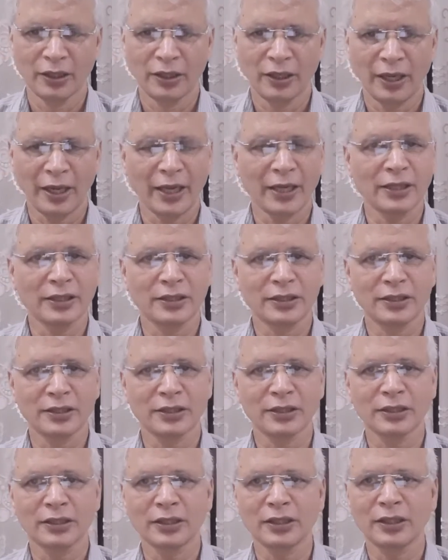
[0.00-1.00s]
and
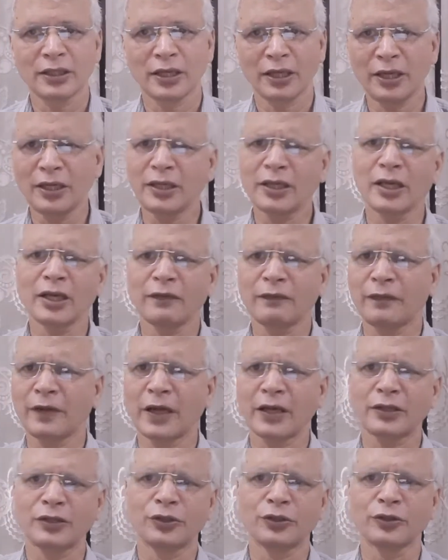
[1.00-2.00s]
it can
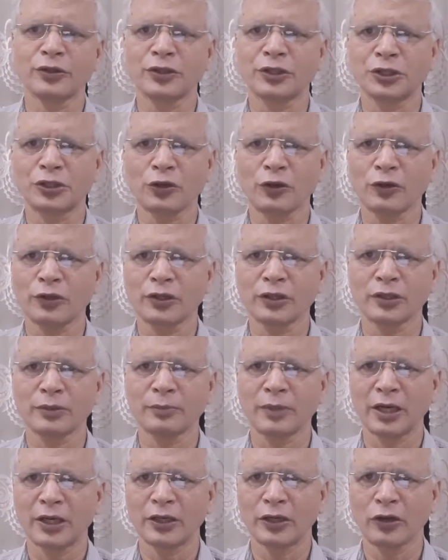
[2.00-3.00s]
affect your short-term
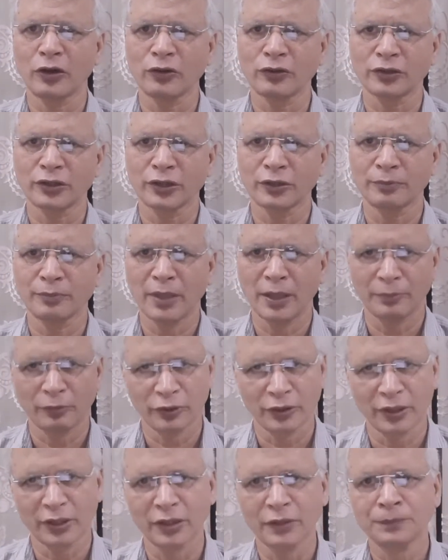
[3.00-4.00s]
and long-term
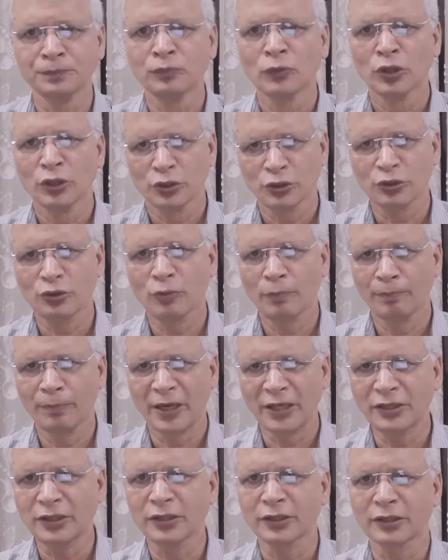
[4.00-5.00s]
memory. So
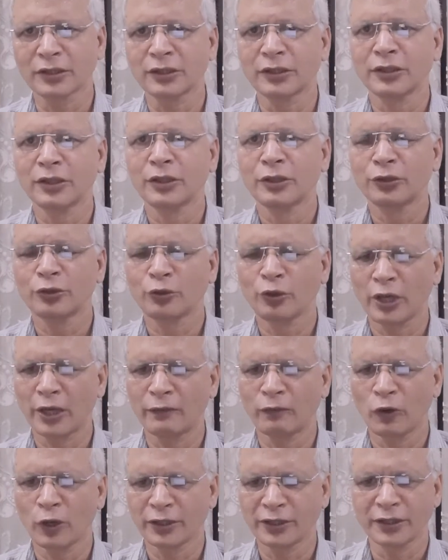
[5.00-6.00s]
better to
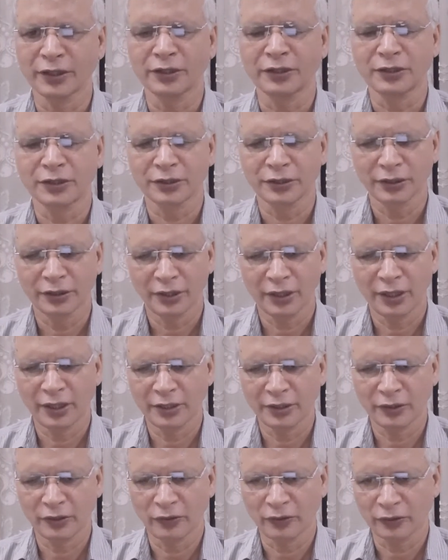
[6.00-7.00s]
avoid it in
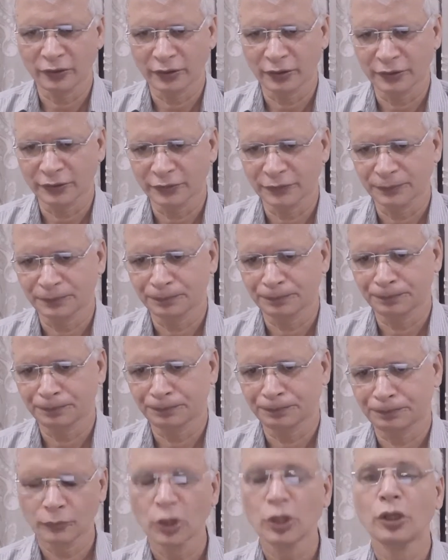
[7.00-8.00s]
the long run.
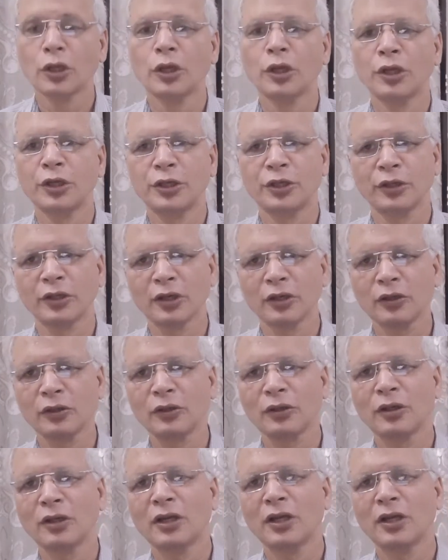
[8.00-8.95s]
You know,